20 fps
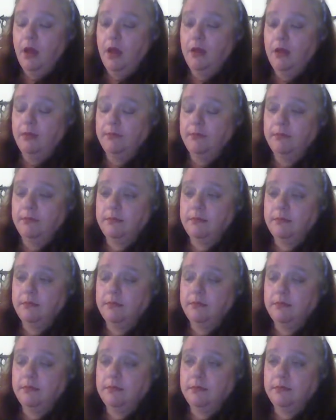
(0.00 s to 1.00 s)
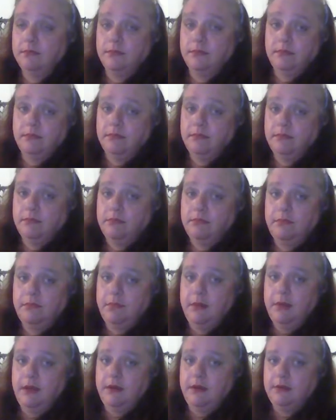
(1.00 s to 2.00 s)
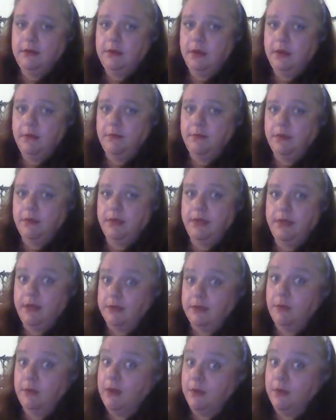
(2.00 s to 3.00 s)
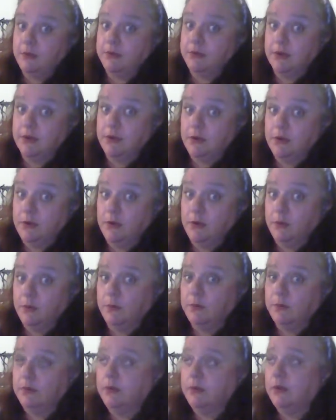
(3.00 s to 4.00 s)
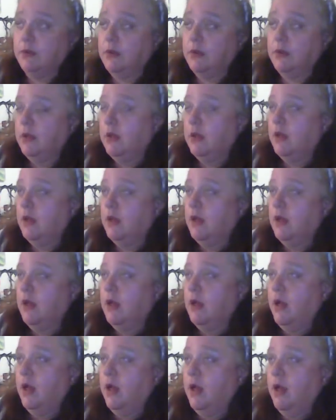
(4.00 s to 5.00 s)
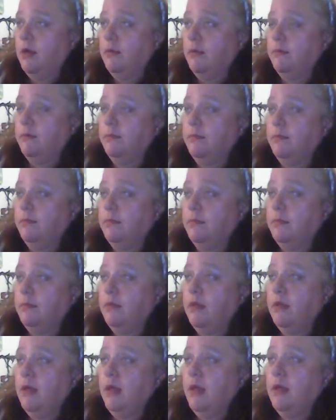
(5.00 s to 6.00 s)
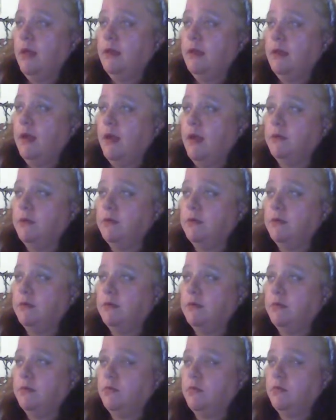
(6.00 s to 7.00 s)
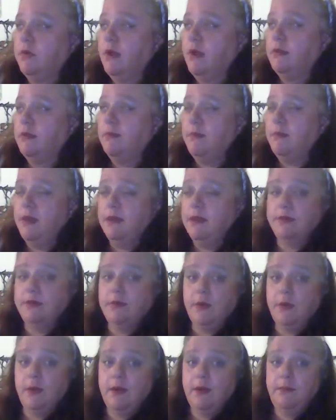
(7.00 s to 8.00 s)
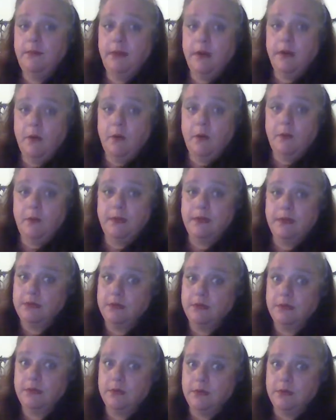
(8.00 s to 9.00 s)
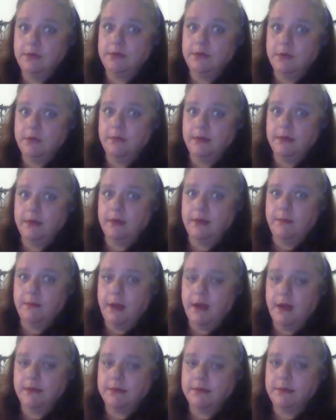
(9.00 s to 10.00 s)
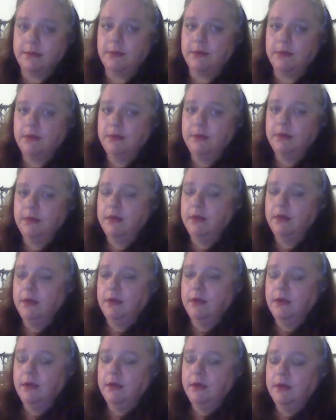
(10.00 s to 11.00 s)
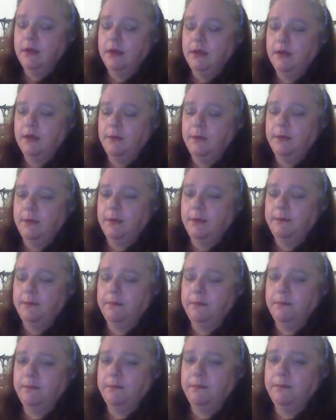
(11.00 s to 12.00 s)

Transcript: Um, plain and simple, that's what I was going to do. Um, and I was trying to make it so I'd be home as soon as humanly possible. Well,